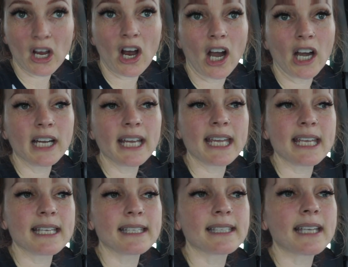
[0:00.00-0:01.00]
car
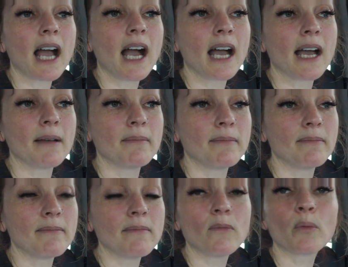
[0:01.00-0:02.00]
is,
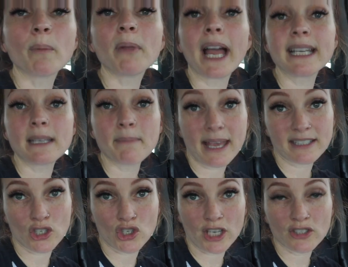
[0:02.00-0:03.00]
reply to
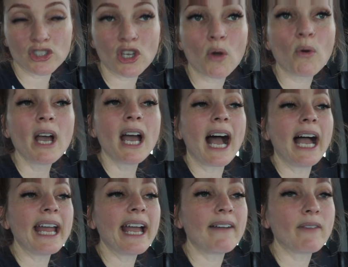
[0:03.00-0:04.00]
messages. So
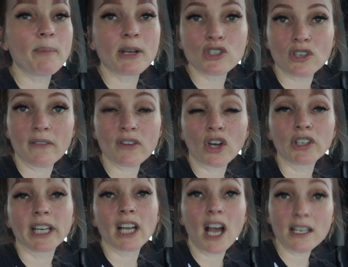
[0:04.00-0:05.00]
I have a bunch of
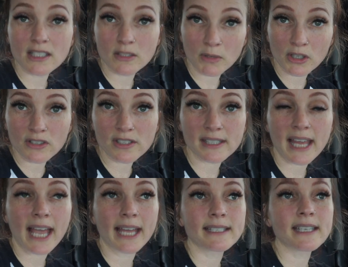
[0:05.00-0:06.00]
current customers
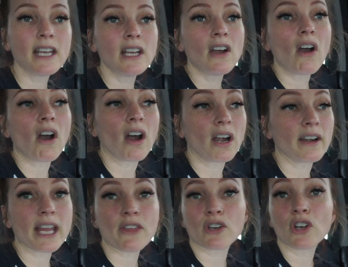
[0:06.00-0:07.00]
that are
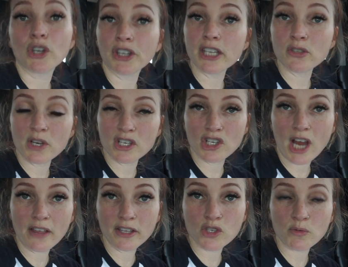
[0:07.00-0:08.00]
either currently doing a
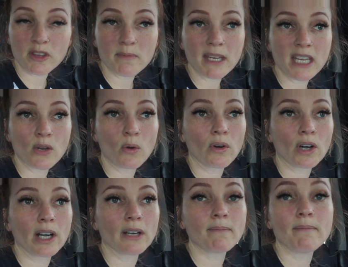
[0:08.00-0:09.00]
challenge with me
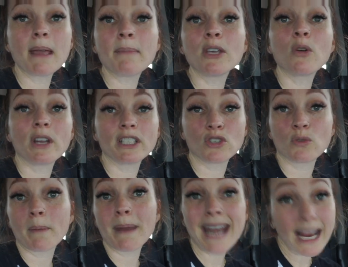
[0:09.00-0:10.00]
or maybe going to
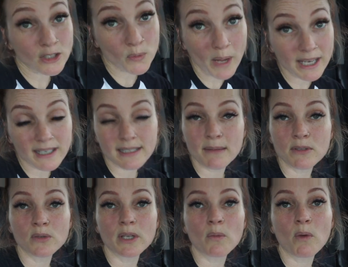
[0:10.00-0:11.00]
join my next one, because I'm
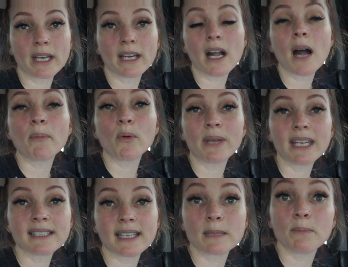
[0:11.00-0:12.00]
doing one in a couple
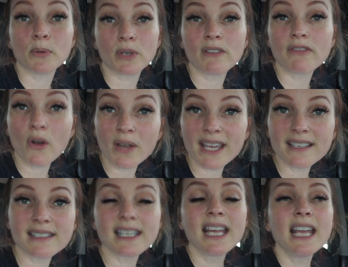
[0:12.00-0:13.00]
weeks that's booty
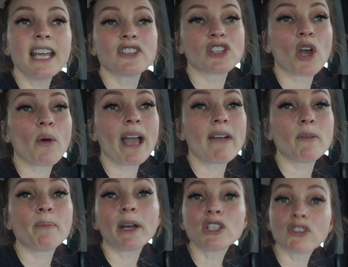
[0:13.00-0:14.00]
focused. So I have a
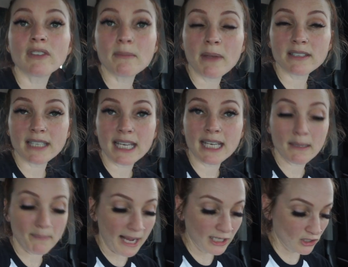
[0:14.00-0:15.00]
bunch of emails I need to
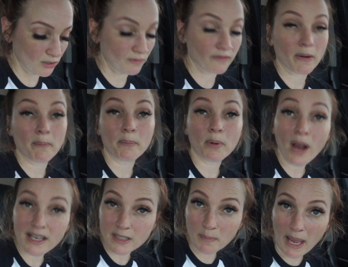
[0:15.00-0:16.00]
get back to from
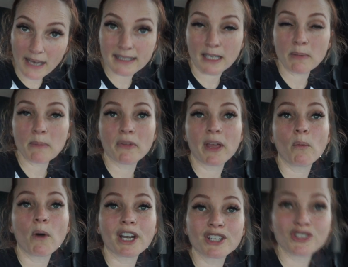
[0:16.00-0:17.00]
prospects, like people that want to